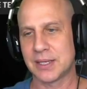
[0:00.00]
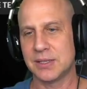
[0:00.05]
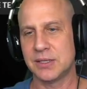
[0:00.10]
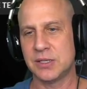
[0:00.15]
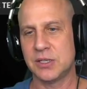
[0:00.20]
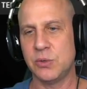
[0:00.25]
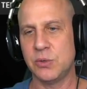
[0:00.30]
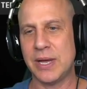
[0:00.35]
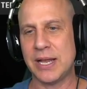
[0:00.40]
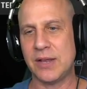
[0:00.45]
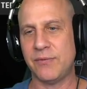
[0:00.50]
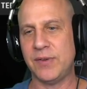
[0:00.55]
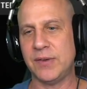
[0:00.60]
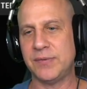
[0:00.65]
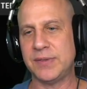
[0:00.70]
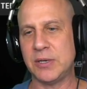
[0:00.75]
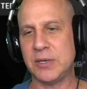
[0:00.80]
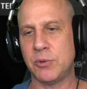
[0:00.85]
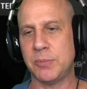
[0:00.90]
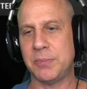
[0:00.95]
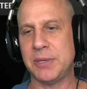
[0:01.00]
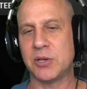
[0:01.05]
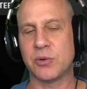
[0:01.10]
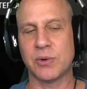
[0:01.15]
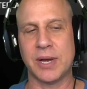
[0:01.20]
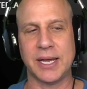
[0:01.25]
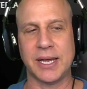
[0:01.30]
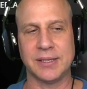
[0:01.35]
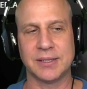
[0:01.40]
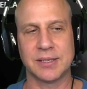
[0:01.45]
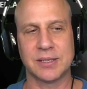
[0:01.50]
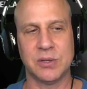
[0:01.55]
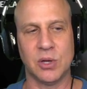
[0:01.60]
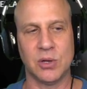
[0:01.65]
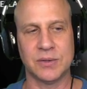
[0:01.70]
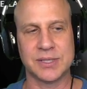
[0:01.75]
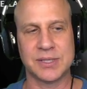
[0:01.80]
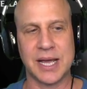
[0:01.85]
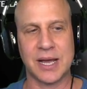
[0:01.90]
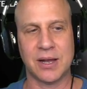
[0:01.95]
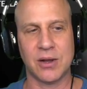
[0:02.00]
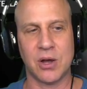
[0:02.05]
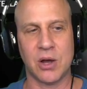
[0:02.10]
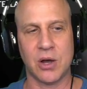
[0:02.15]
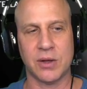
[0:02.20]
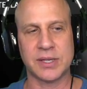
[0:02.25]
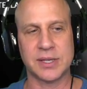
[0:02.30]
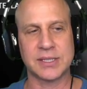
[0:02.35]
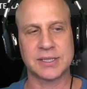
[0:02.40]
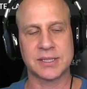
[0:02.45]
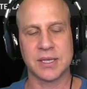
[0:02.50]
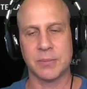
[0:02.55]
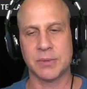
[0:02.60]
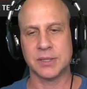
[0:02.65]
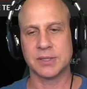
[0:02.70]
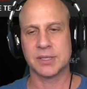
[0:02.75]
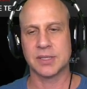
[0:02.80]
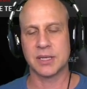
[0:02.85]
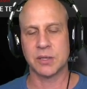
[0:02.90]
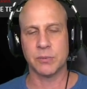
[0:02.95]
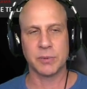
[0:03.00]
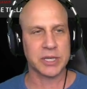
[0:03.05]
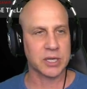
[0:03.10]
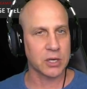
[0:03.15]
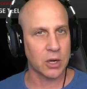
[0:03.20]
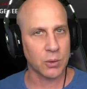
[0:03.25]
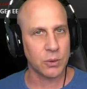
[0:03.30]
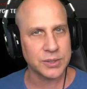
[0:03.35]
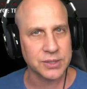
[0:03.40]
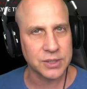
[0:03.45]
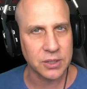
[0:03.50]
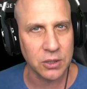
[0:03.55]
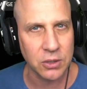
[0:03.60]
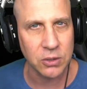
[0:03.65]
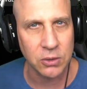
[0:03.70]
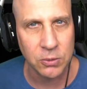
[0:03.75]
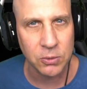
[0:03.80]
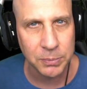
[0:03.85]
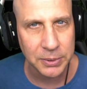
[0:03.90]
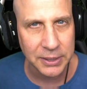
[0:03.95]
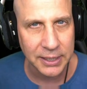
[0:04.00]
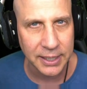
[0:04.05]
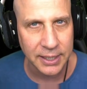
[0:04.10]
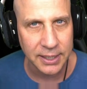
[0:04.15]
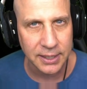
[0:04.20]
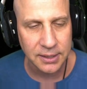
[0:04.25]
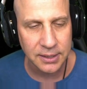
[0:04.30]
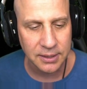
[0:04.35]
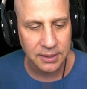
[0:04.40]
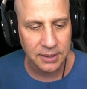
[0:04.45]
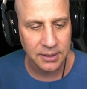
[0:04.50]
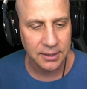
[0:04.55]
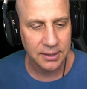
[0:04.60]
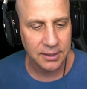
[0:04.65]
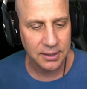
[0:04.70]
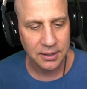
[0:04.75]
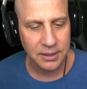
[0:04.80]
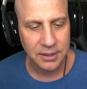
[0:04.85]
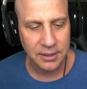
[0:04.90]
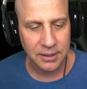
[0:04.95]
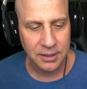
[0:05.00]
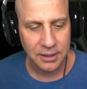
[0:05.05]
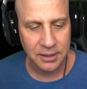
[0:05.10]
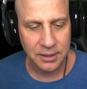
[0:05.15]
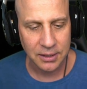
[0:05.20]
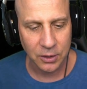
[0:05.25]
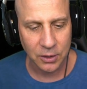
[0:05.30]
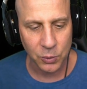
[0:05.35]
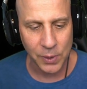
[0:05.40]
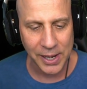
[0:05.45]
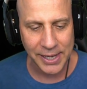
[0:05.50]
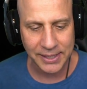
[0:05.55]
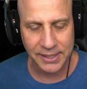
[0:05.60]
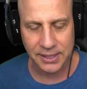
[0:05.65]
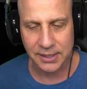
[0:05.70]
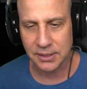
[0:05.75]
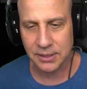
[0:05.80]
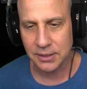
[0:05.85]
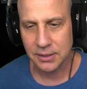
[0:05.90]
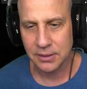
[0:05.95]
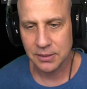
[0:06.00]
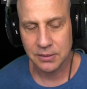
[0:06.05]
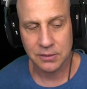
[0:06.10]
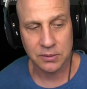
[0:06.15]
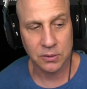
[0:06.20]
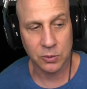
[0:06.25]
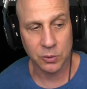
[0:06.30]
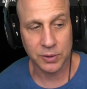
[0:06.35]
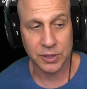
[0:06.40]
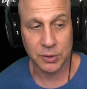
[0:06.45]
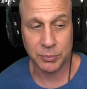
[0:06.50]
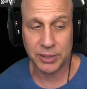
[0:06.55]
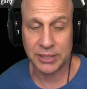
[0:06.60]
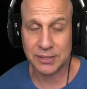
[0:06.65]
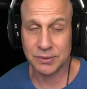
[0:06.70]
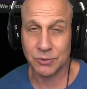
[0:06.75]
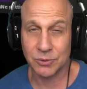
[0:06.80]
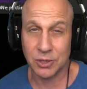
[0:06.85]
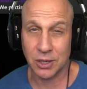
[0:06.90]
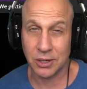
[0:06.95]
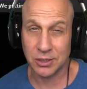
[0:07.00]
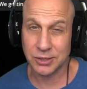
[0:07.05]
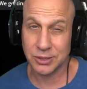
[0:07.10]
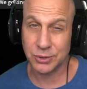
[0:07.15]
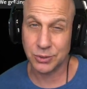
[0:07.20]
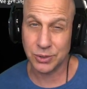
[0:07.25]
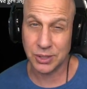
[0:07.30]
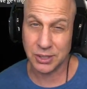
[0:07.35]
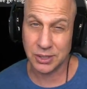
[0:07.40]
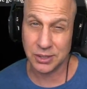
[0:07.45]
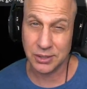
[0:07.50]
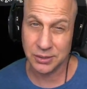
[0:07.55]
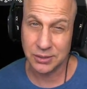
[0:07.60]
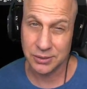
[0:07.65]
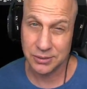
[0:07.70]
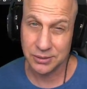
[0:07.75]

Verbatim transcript: 2 out of 15 would be great to close out all these summons. And then we could always go play Awaken. Or we could play some Call of Duty